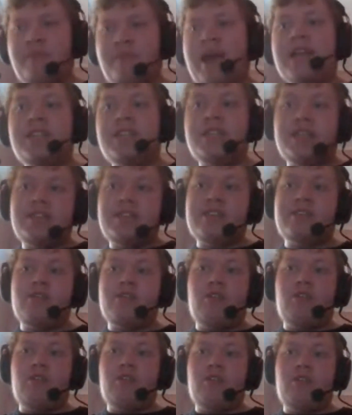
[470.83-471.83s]
patches
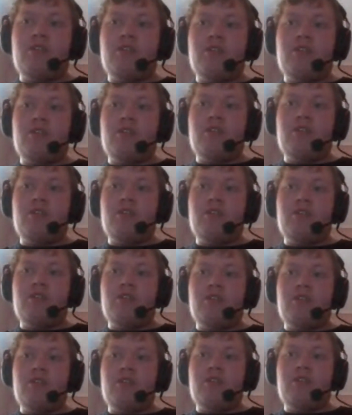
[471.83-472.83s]
is all
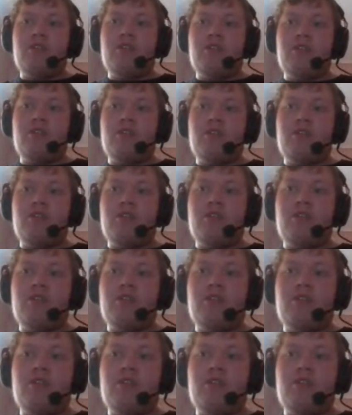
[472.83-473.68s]
by